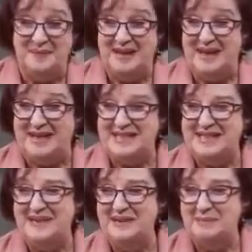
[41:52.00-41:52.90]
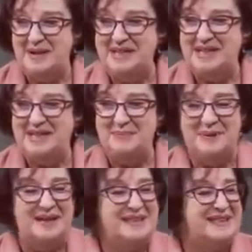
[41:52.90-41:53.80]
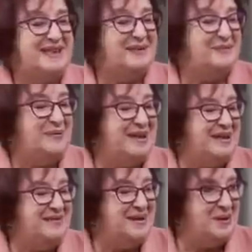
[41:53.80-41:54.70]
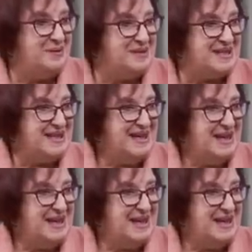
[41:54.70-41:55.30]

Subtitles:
the last day of the budget, but one never knows.